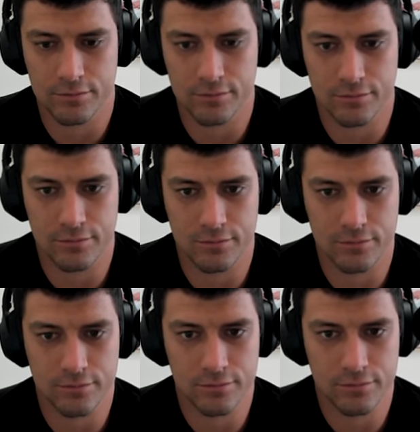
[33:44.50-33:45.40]

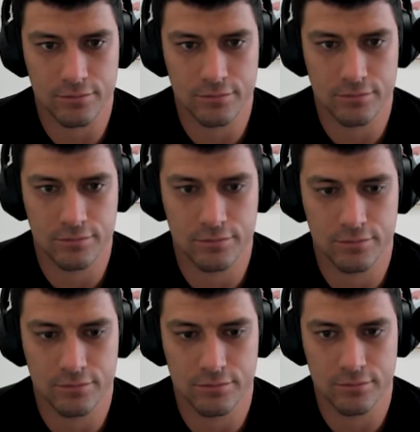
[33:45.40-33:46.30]

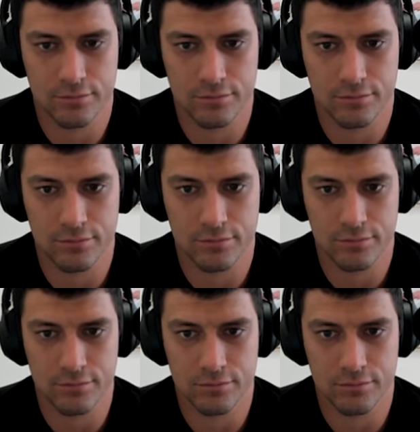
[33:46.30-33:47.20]

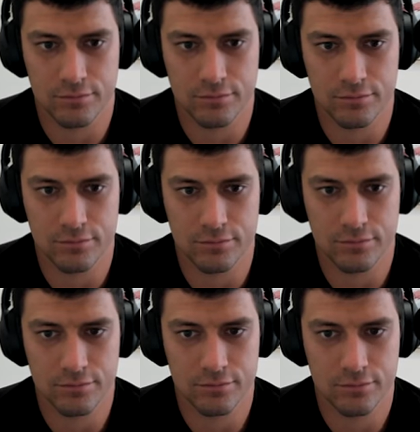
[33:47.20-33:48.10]
No words are spoken by the person on screen.